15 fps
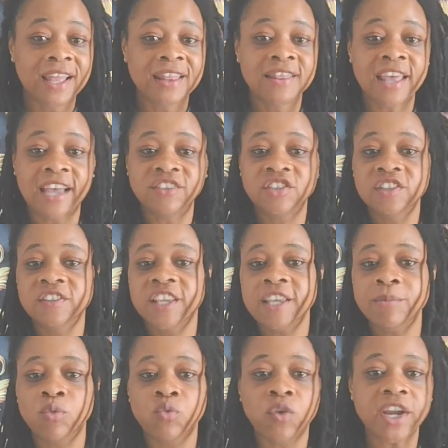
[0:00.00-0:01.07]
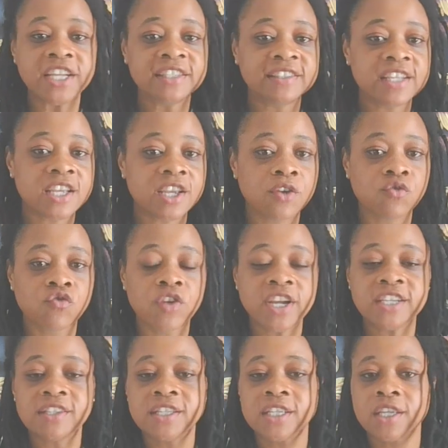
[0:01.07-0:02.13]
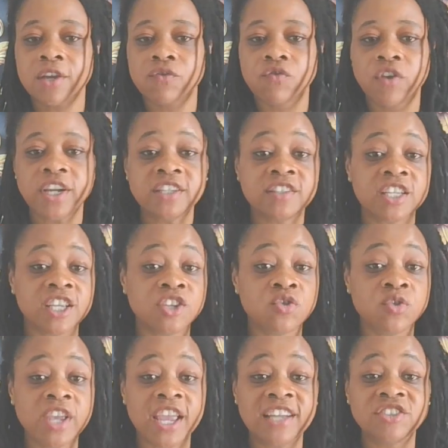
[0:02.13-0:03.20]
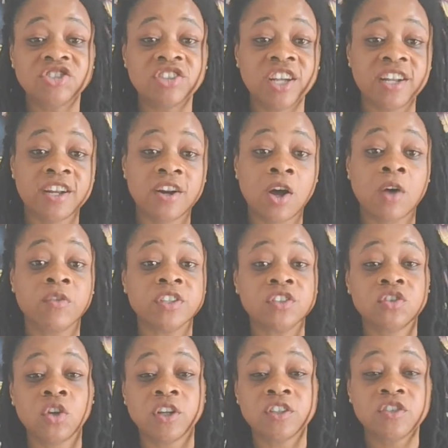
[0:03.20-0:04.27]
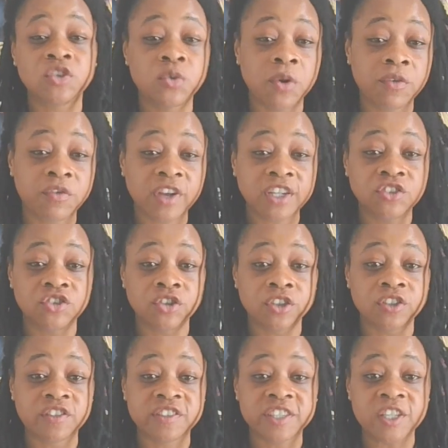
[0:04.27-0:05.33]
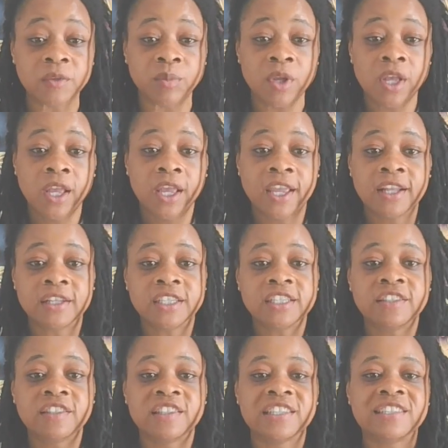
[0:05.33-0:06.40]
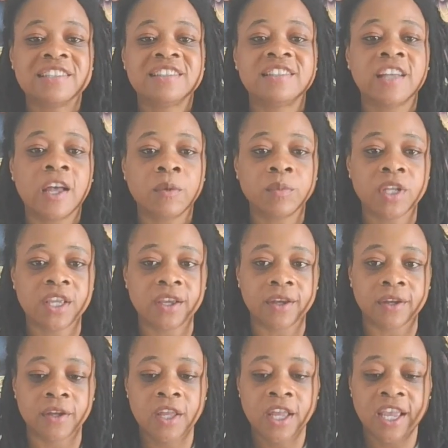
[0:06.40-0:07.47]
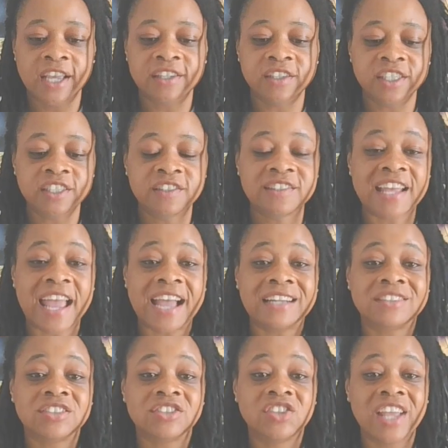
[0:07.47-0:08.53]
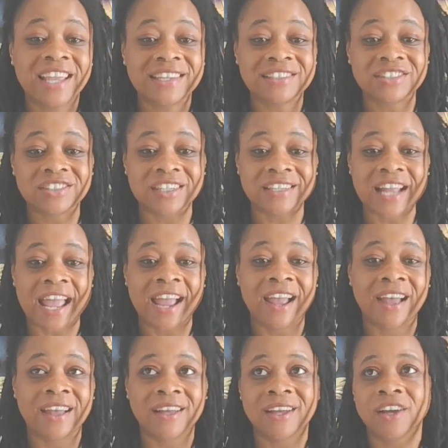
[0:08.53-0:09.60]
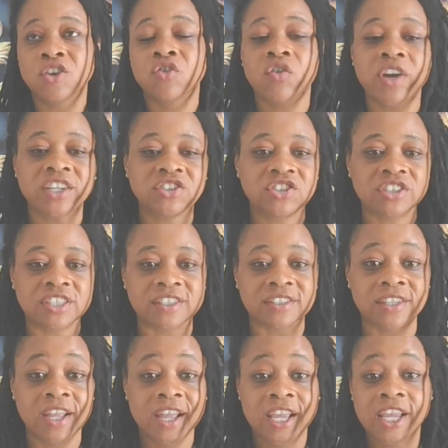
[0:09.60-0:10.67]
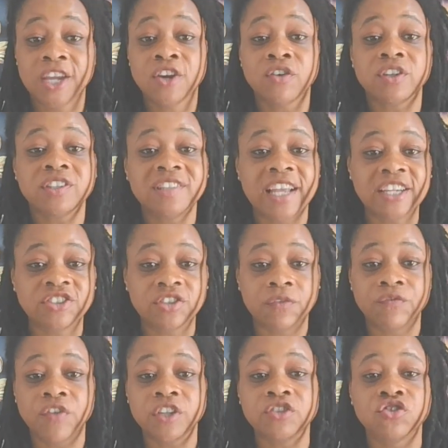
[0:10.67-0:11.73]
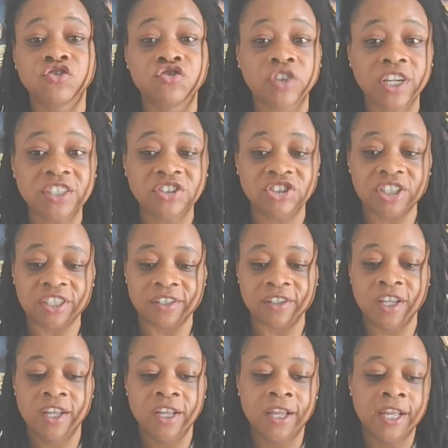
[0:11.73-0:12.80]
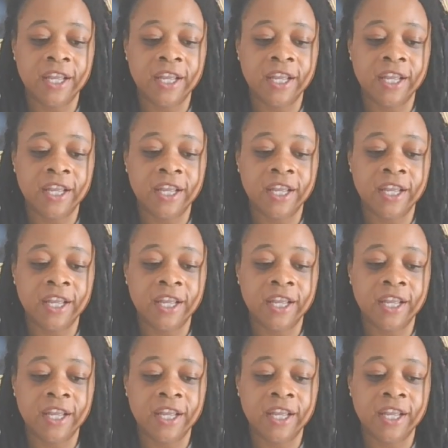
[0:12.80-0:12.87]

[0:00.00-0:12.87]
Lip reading: that just keep racing and racing and racing, and you can't shut it off. It starts to affect your sleep. It leads to insomnia. It leads to agitation, aggression, irritation, frustration,